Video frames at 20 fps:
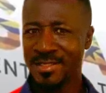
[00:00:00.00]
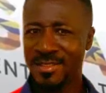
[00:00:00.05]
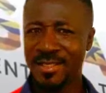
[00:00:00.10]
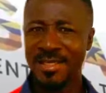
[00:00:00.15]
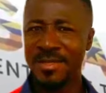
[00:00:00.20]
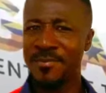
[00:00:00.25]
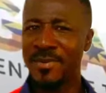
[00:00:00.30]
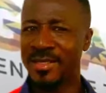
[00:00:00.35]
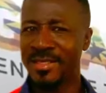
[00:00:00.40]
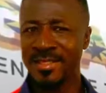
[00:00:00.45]
na
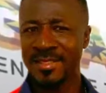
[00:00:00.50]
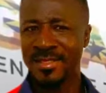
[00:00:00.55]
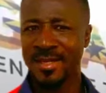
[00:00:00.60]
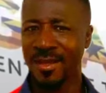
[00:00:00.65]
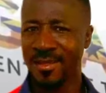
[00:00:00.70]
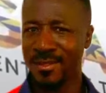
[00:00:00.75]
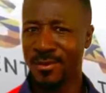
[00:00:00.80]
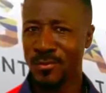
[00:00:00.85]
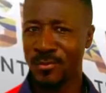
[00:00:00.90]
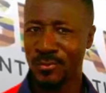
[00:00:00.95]
ye mane nkan
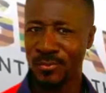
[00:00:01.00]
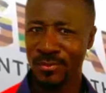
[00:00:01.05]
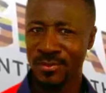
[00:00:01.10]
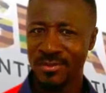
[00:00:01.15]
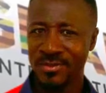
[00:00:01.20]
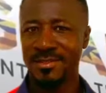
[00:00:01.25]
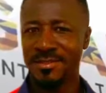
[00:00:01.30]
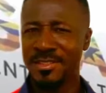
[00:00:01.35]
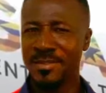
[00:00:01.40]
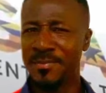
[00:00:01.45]
ho
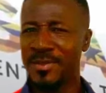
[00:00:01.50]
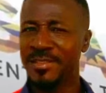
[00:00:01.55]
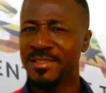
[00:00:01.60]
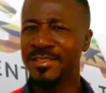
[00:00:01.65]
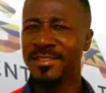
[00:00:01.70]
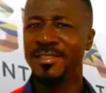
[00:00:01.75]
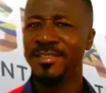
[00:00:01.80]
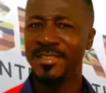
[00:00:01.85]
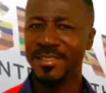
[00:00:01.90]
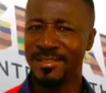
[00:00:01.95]
ye mane
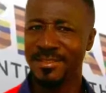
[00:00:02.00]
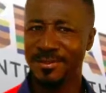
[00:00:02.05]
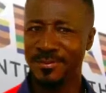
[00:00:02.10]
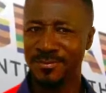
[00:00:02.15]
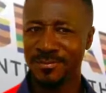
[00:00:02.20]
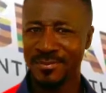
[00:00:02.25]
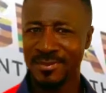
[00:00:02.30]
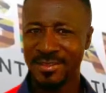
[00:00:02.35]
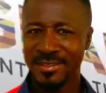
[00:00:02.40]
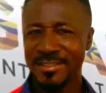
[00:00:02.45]
ni anim
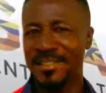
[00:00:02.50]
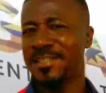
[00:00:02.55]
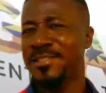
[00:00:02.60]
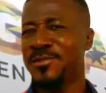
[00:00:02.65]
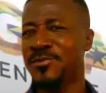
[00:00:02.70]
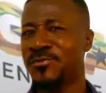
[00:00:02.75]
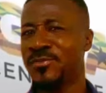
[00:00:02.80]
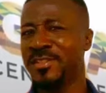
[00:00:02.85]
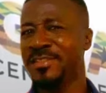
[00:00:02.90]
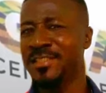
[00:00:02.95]
na ye
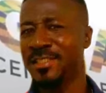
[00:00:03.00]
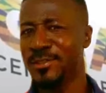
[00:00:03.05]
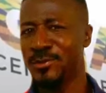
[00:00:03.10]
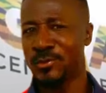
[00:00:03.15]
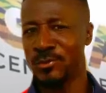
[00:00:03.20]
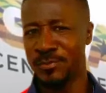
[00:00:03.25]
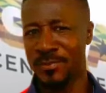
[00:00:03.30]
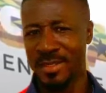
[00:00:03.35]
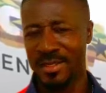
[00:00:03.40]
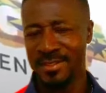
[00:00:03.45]
fa nya
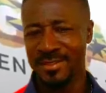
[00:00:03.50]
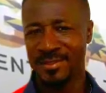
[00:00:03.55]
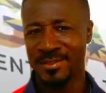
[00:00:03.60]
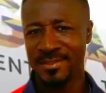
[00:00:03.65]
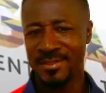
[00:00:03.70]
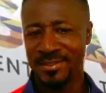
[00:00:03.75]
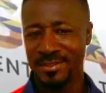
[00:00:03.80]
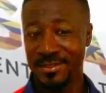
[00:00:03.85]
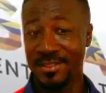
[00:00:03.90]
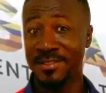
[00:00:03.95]
adwuma
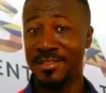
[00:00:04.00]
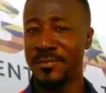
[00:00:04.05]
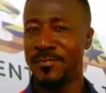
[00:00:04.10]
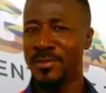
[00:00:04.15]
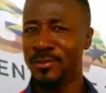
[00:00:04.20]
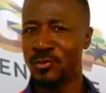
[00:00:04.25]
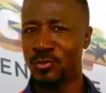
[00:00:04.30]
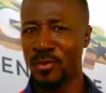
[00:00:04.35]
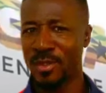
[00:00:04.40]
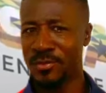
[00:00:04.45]
na ye
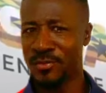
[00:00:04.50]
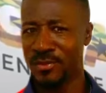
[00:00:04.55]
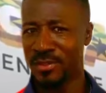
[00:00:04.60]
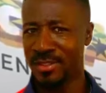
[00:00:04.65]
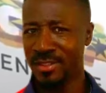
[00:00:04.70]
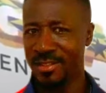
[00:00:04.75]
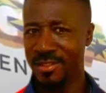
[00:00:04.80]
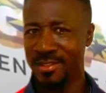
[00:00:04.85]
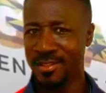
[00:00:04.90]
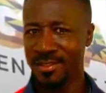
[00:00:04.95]
beto atwene
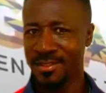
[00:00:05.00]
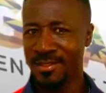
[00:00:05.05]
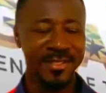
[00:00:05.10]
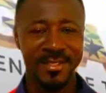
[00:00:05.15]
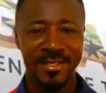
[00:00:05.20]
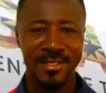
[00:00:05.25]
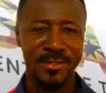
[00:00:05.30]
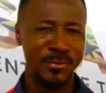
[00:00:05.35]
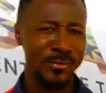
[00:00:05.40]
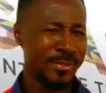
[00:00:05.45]

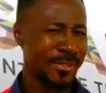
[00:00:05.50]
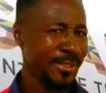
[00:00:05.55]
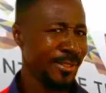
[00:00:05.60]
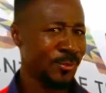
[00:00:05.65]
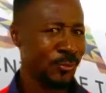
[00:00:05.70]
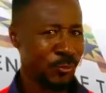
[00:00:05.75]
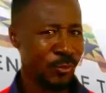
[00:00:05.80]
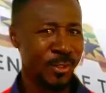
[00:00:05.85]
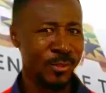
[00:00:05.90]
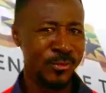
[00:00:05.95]
o se e
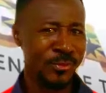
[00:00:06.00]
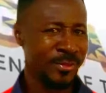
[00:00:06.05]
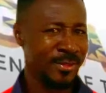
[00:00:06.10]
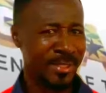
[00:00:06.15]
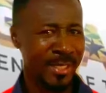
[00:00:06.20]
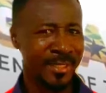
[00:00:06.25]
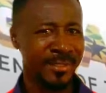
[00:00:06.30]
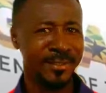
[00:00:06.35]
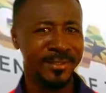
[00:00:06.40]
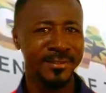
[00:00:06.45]
to aso
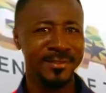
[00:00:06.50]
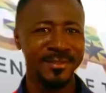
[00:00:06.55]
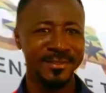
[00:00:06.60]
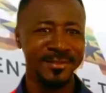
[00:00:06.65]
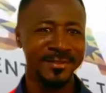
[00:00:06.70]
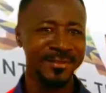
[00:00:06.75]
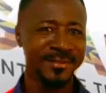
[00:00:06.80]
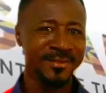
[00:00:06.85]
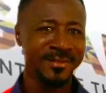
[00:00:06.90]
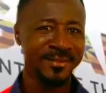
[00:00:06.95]
da na di
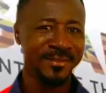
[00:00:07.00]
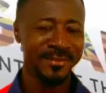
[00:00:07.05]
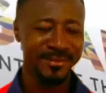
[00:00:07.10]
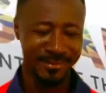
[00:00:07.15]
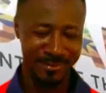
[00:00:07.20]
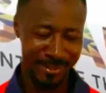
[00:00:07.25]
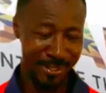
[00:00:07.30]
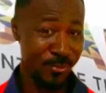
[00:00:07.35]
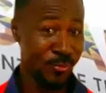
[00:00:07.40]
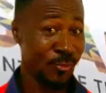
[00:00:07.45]

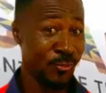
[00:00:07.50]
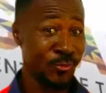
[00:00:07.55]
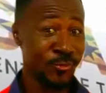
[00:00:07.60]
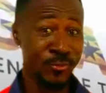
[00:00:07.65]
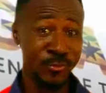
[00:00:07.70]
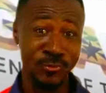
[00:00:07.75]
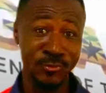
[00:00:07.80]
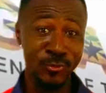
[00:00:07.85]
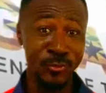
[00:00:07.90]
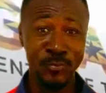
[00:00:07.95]
e wo
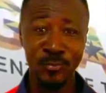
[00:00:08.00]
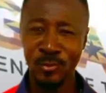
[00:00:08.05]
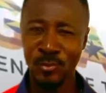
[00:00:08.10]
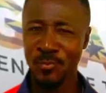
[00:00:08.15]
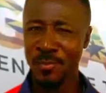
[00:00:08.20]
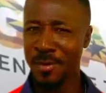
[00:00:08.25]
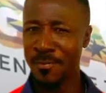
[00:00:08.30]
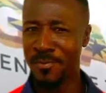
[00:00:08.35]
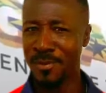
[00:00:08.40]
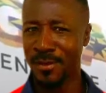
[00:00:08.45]
nkrofo bi no
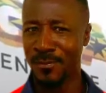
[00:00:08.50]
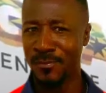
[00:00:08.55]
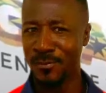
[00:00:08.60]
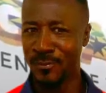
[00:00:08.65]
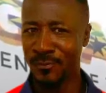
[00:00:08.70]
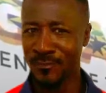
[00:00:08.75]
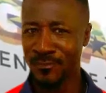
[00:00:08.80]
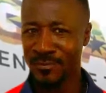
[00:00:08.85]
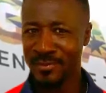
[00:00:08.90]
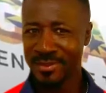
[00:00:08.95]

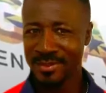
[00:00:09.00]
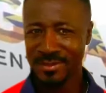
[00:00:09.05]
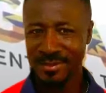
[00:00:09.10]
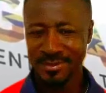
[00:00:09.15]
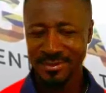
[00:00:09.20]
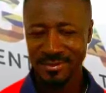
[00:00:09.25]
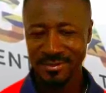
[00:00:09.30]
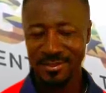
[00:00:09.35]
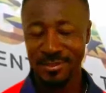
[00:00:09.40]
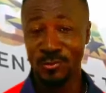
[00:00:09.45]
mablabom
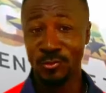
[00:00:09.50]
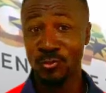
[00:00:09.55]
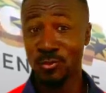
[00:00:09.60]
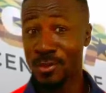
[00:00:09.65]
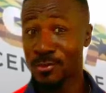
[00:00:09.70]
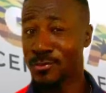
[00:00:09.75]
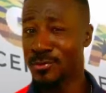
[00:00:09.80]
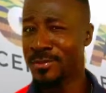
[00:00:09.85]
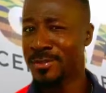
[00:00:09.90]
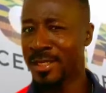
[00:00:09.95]
e to
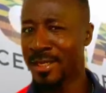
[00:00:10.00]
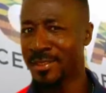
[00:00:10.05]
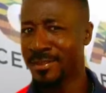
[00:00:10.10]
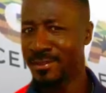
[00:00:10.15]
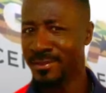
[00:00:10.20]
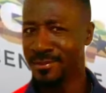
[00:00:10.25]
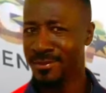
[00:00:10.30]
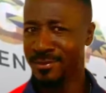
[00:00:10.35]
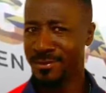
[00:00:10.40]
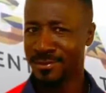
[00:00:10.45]
aso da na
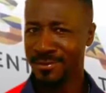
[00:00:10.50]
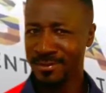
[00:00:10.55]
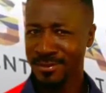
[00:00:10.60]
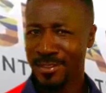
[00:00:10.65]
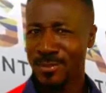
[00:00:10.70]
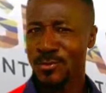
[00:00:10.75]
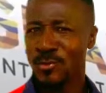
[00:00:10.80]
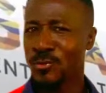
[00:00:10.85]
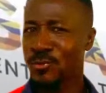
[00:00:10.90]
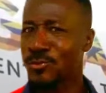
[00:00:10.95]
di
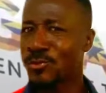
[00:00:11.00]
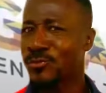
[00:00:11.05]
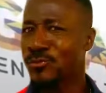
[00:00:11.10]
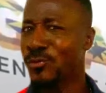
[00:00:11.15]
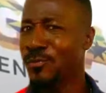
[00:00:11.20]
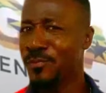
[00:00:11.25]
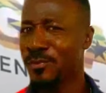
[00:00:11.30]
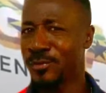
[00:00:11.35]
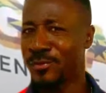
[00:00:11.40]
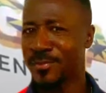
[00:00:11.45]
e wo nkrofo
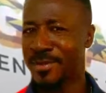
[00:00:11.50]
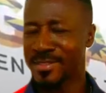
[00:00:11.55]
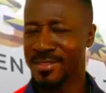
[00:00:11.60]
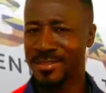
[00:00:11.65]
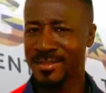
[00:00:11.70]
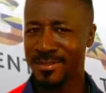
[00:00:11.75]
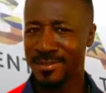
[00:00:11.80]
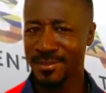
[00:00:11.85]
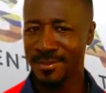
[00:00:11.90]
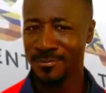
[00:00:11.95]
bi no
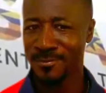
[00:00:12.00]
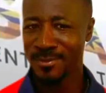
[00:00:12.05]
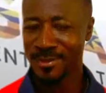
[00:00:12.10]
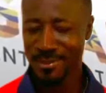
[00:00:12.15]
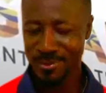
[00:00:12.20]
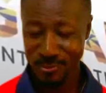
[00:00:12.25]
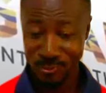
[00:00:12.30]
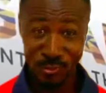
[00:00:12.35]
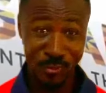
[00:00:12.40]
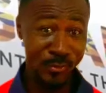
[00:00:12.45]
masitinem
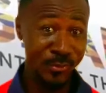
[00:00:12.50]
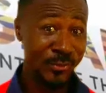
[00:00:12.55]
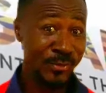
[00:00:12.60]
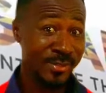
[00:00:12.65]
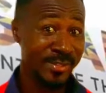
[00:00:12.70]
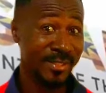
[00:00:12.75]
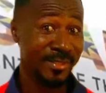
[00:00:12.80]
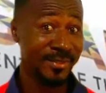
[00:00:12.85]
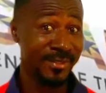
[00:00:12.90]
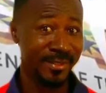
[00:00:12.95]
na wo hu
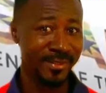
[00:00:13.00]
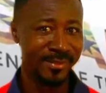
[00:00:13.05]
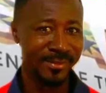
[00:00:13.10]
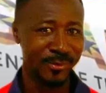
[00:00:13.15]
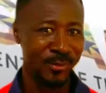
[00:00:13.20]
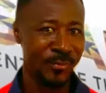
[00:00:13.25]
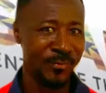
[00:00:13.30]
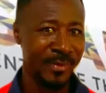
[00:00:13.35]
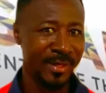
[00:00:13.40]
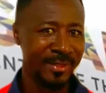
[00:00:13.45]
se
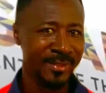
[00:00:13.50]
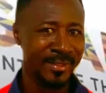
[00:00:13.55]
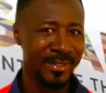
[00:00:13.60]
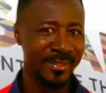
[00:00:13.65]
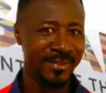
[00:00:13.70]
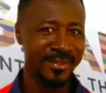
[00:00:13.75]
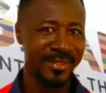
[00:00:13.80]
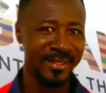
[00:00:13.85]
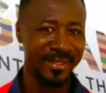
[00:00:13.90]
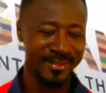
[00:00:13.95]
yes o my
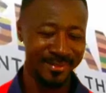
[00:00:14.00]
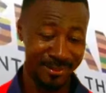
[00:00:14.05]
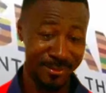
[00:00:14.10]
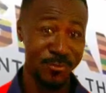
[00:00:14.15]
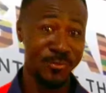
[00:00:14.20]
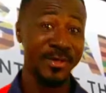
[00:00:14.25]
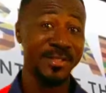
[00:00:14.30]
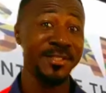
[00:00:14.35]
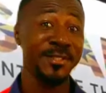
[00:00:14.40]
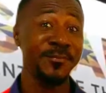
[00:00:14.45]
Ghana ye
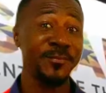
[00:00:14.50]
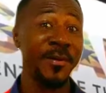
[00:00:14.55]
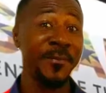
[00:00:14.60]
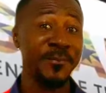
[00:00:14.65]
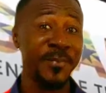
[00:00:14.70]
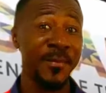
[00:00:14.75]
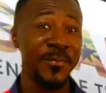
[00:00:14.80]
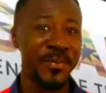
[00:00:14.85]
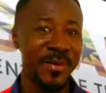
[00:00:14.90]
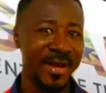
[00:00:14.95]
wade
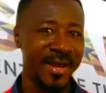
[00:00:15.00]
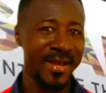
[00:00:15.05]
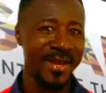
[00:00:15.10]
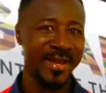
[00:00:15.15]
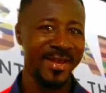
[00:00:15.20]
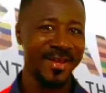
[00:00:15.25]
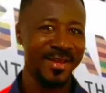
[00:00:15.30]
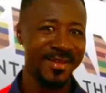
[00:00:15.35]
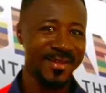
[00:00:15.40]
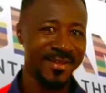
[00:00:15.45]
papa